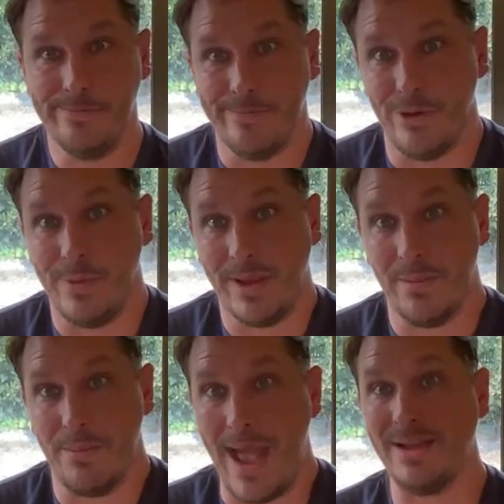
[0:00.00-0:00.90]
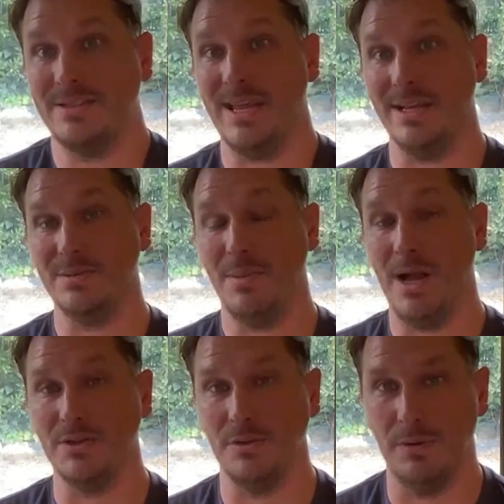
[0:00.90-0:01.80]
You make a Backstage
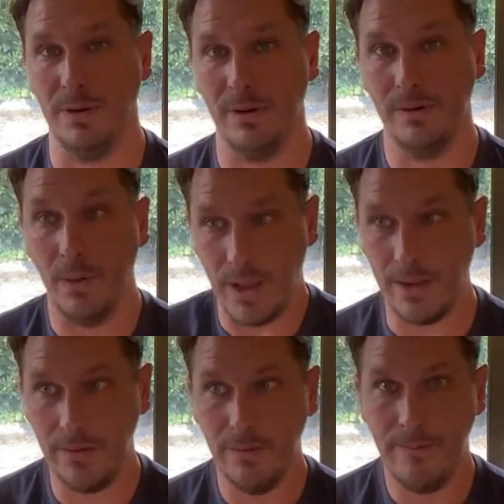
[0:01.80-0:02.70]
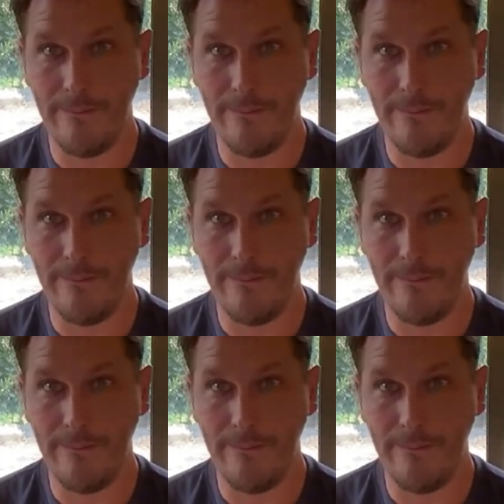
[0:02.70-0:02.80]
module for it. Okay.